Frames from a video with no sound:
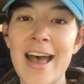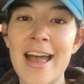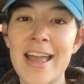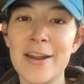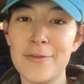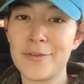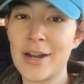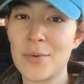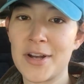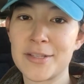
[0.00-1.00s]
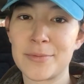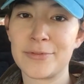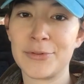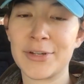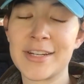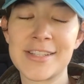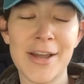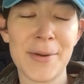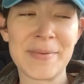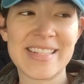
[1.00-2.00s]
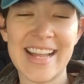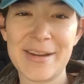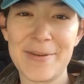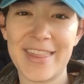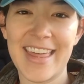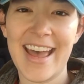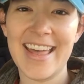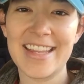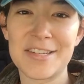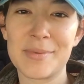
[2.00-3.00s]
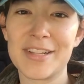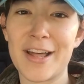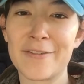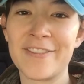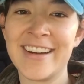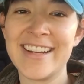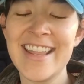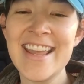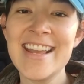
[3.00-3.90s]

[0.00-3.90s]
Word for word: and I've never had Wassail before, so I'm excited about that. That should be a lot of fun.